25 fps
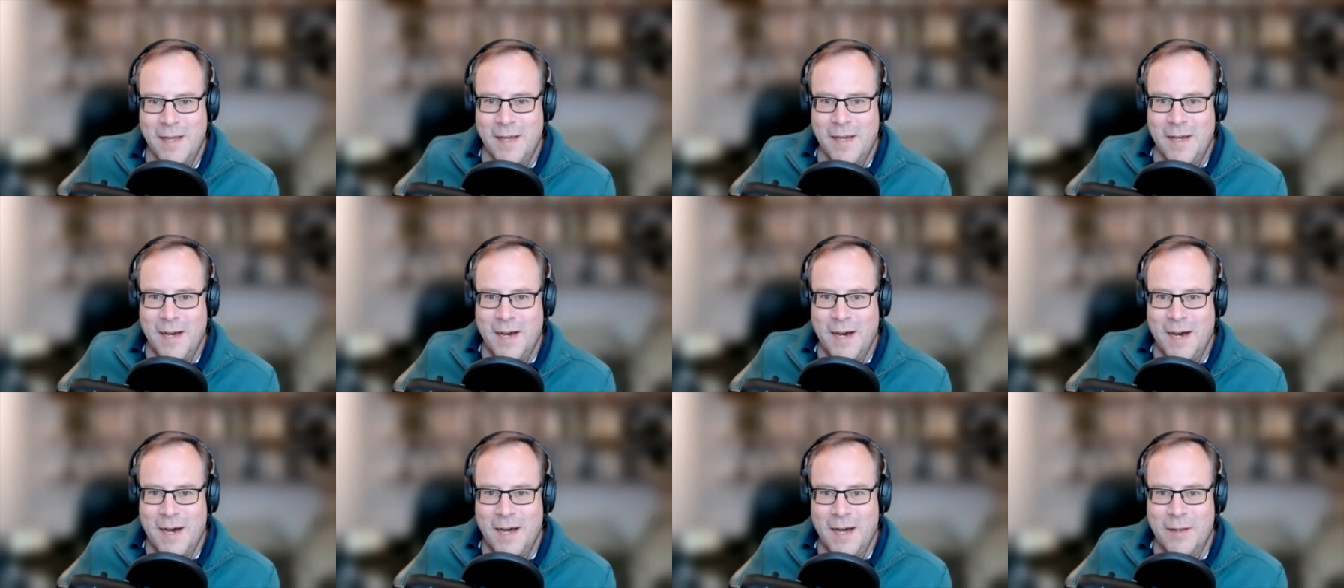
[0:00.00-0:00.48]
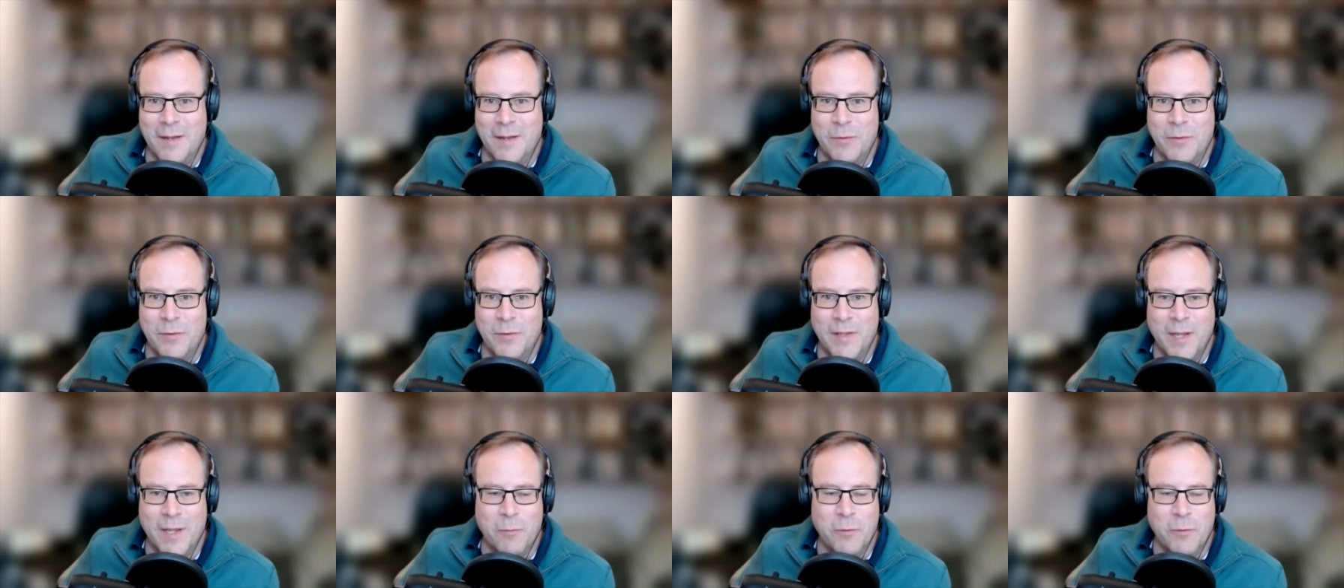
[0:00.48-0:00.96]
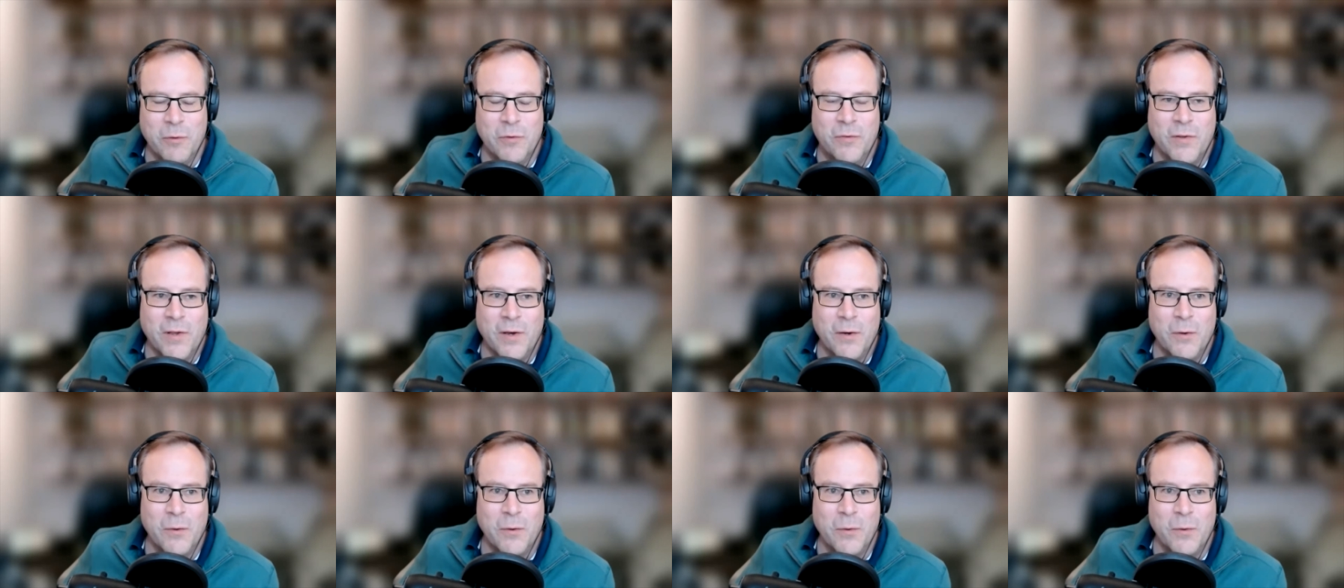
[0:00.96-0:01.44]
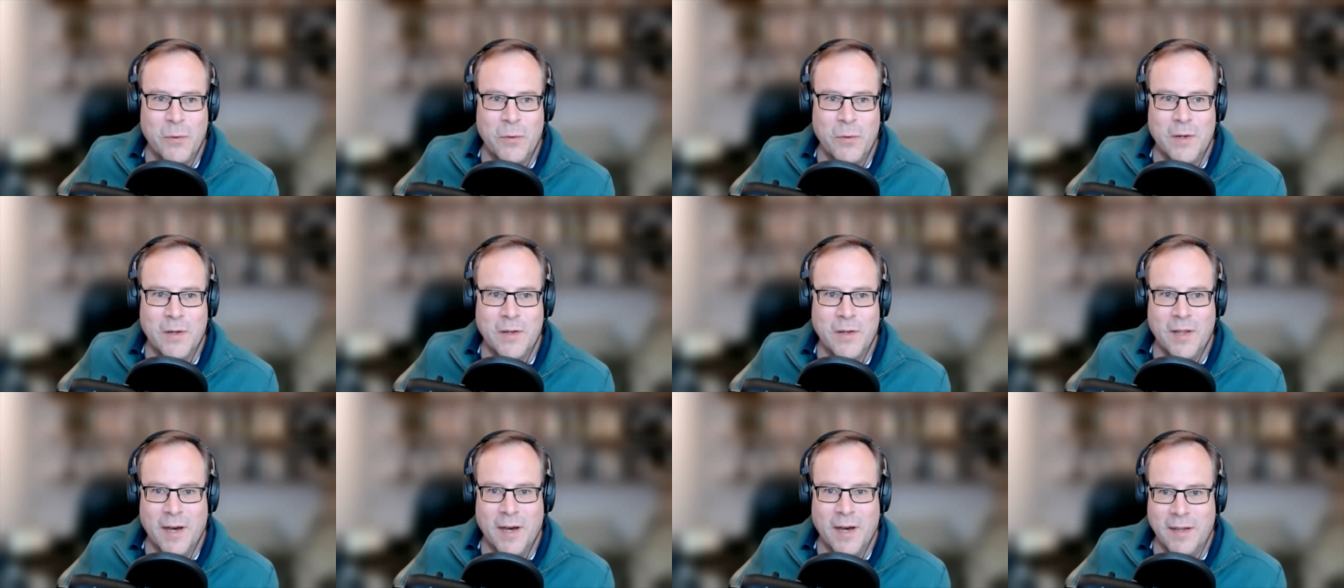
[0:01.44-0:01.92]
and they were so
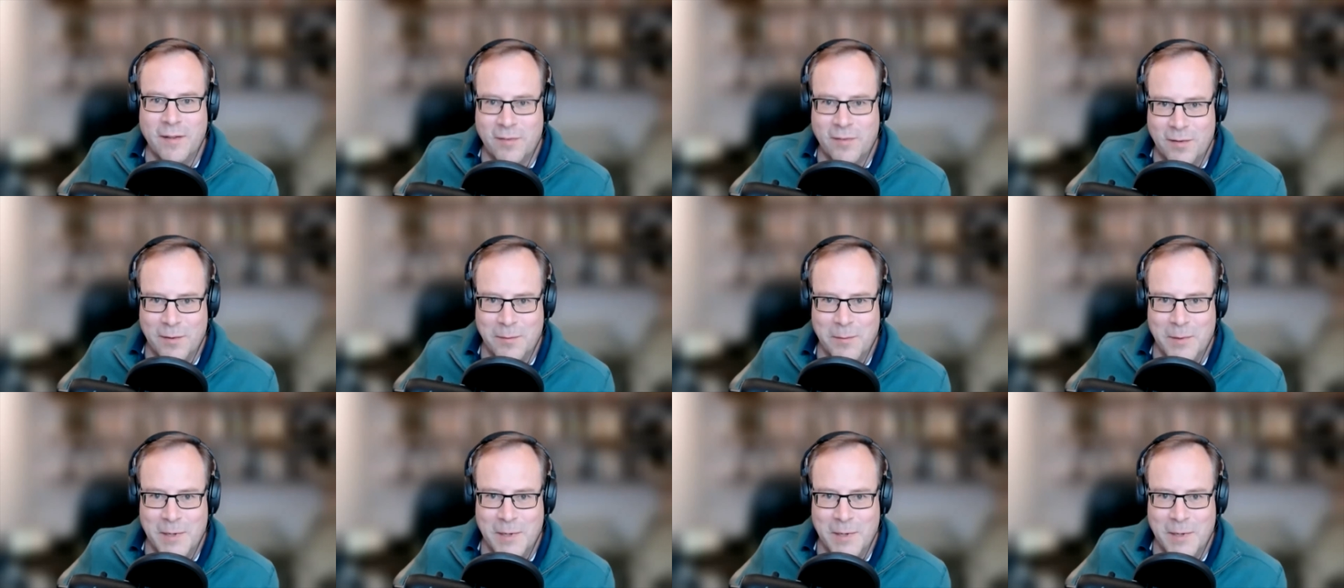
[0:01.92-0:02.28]
nice to me